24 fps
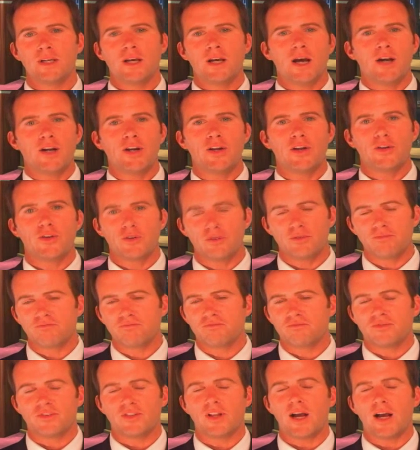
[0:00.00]
Another
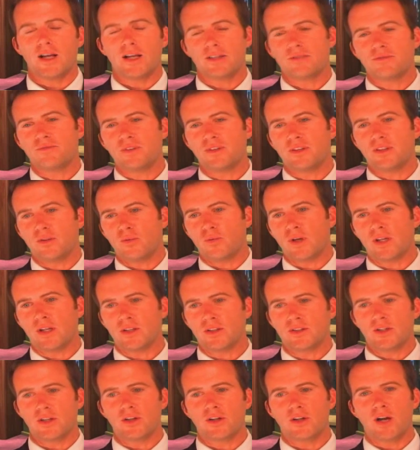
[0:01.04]
philosophy that we
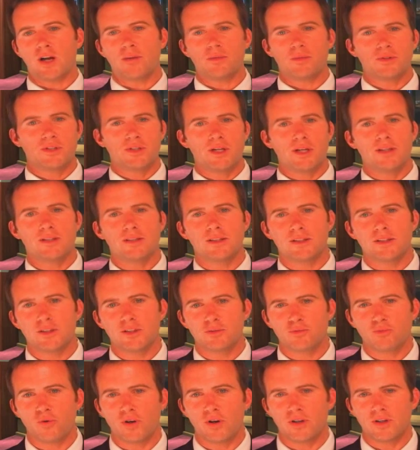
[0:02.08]
consider common sense at this
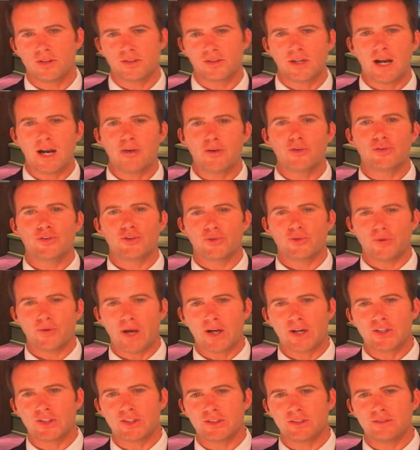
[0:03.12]
point is chiral
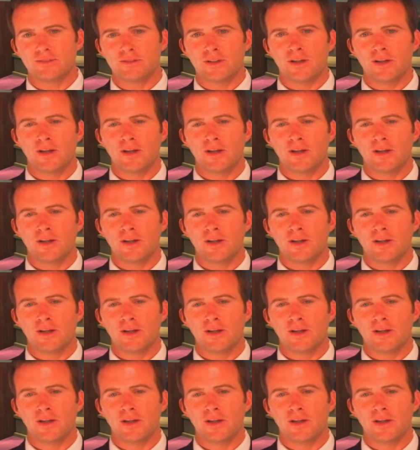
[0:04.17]
correction.